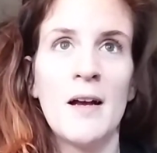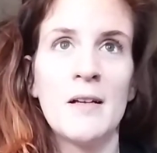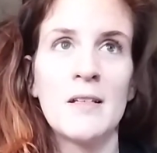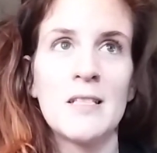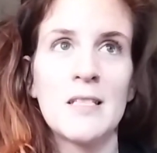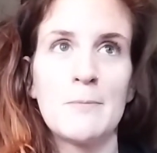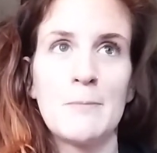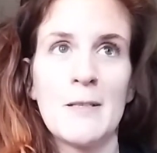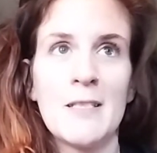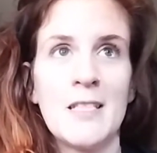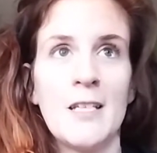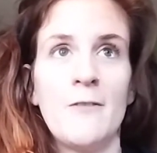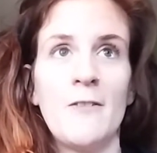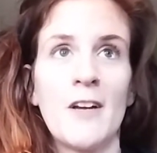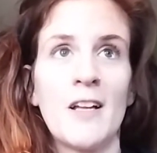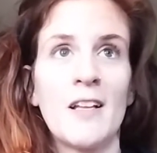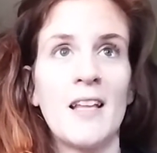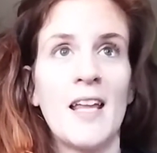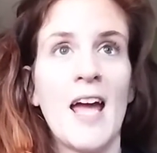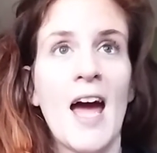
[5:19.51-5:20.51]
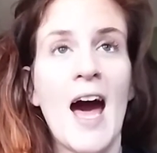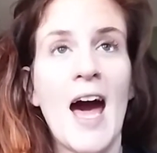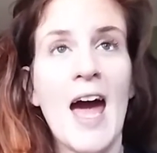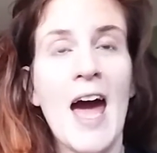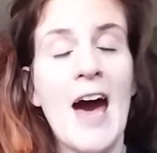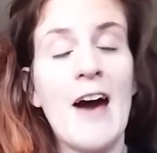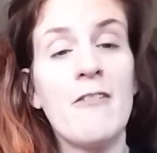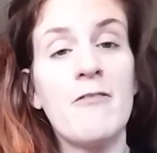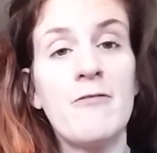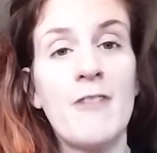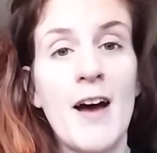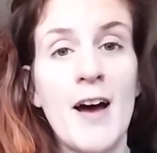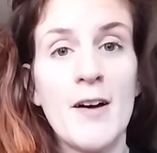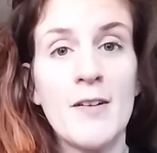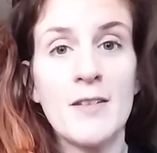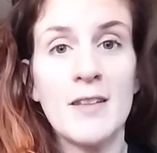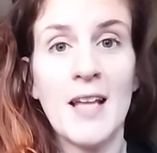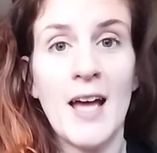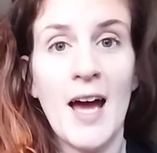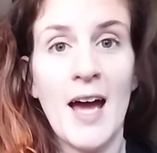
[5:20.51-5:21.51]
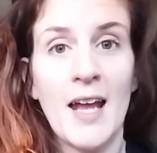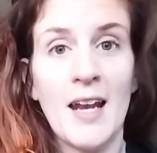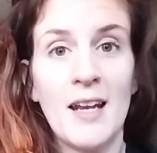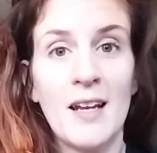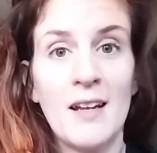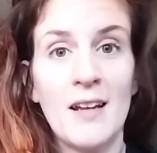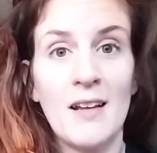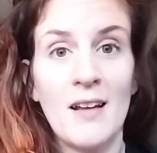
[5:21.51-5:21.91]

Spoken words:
specifically, I have found that